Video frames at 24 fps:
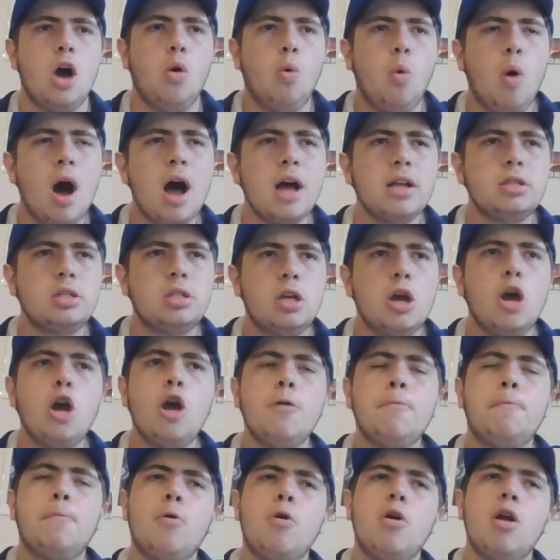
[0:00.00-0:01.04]
1,
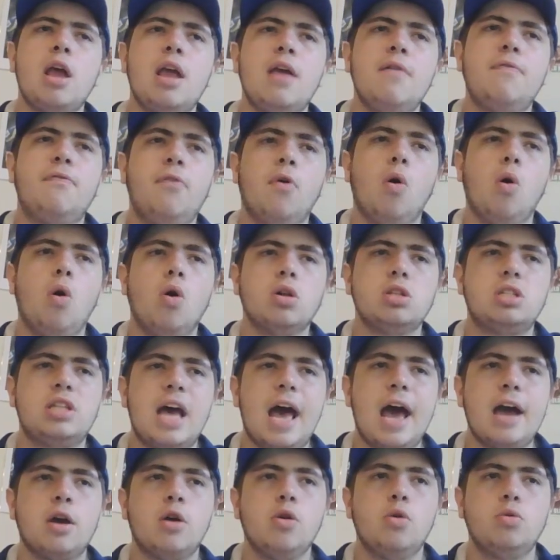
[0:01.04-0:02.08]
2, 3, 4.
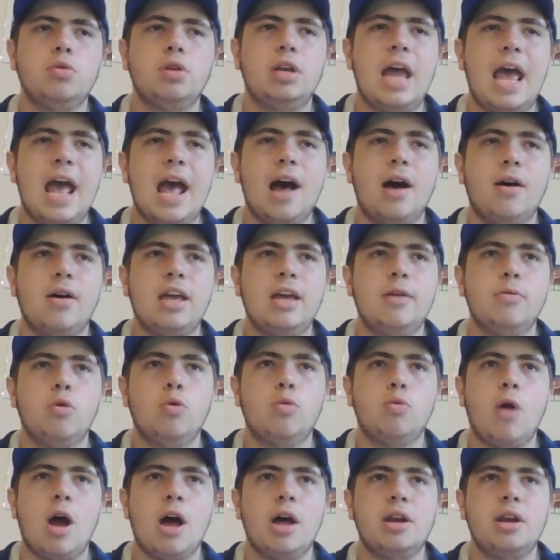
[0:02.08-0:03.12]
Tackled now. He
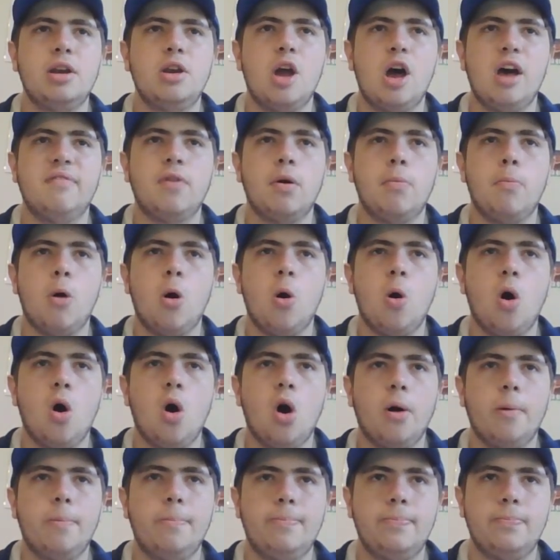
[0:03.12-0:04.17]
will run over
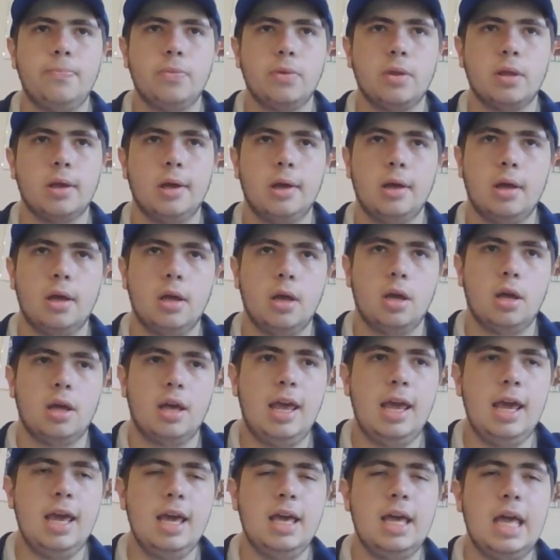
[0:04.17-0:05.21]
more.
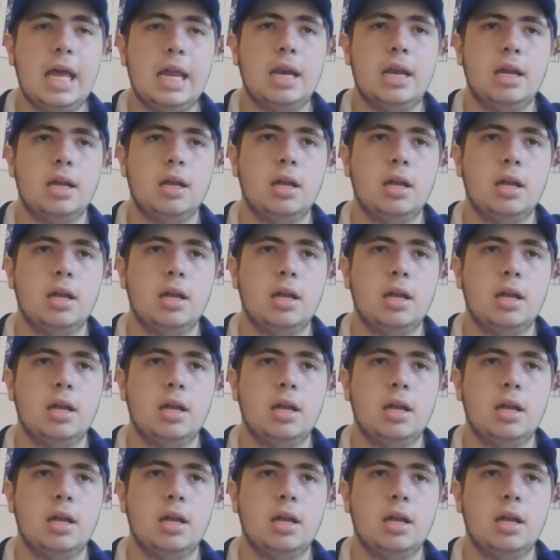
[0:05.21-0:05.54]
Egan.